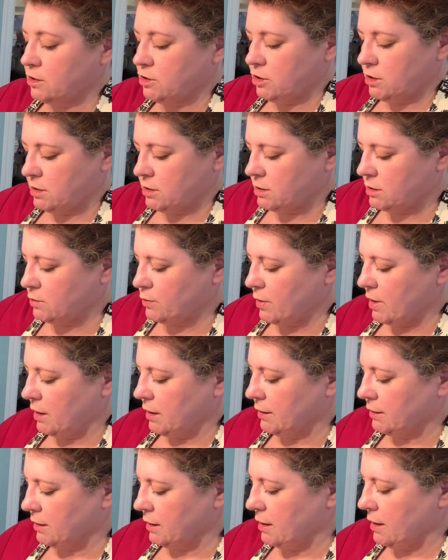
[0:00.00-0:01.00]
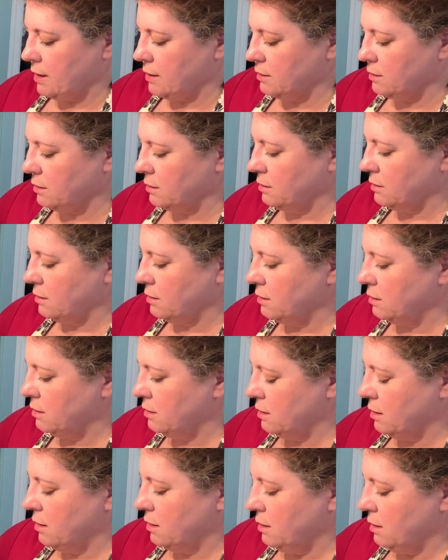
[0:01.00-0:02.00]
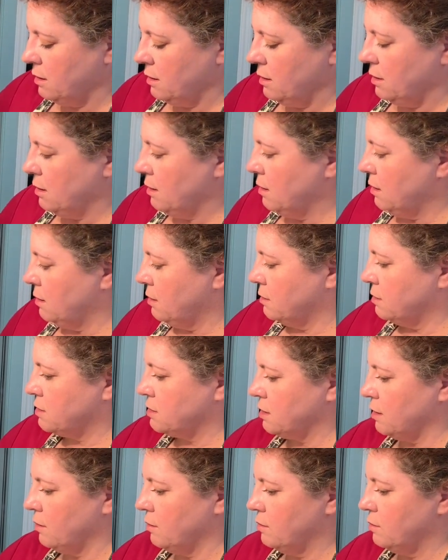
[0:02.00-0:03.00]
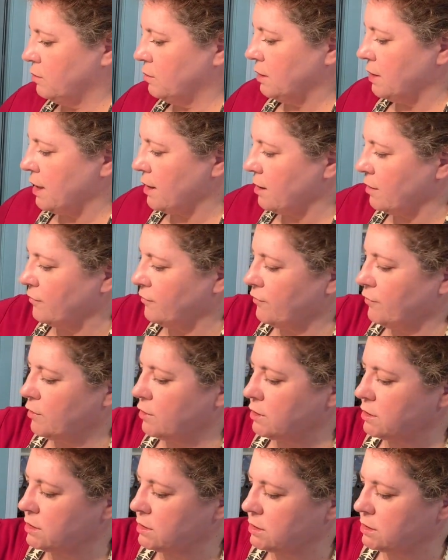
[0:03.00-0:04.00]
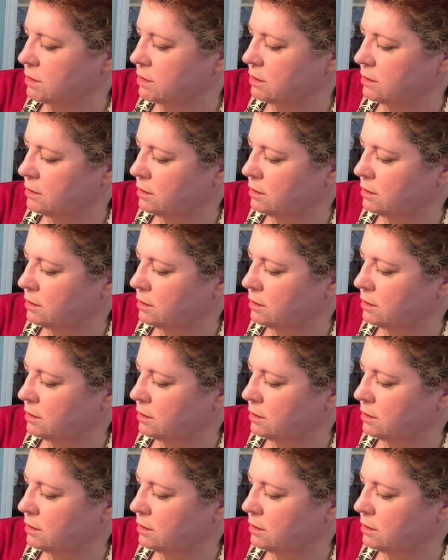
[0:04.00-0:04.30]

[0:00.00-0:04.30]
cheese as well at the end. So we'll add our first